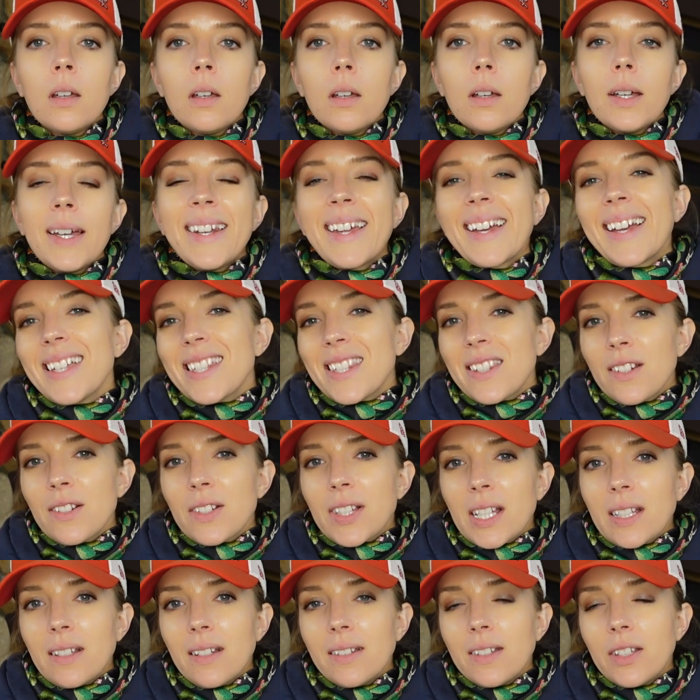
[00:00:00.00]
And I guess there's,
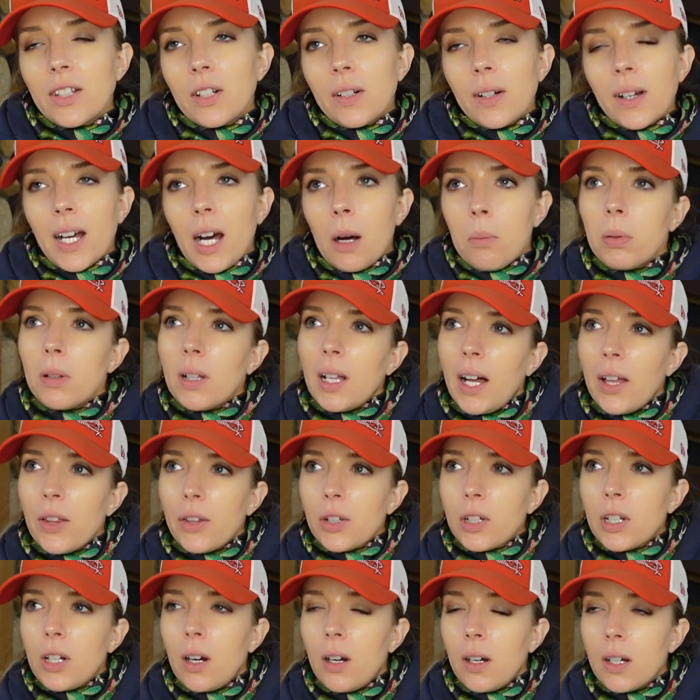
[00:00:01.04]
you know, a couple
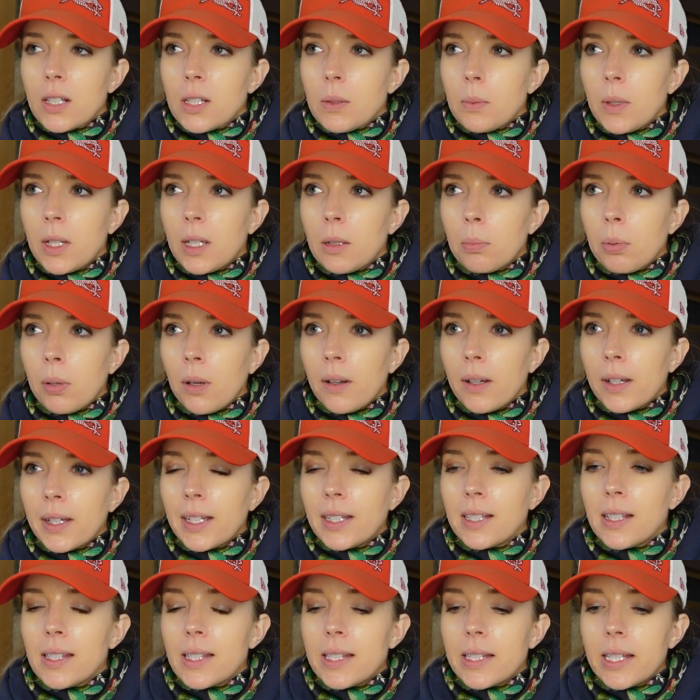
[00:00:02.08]
other costs we could probably
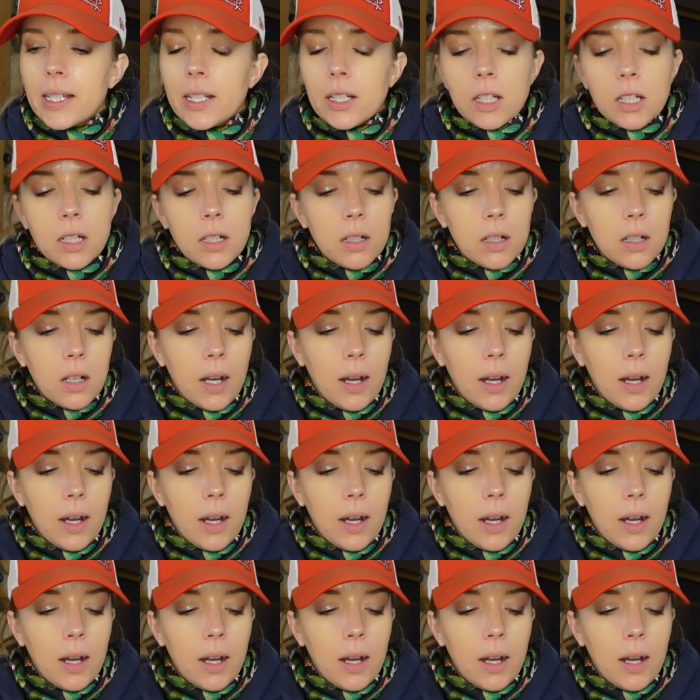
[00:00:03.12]
consider.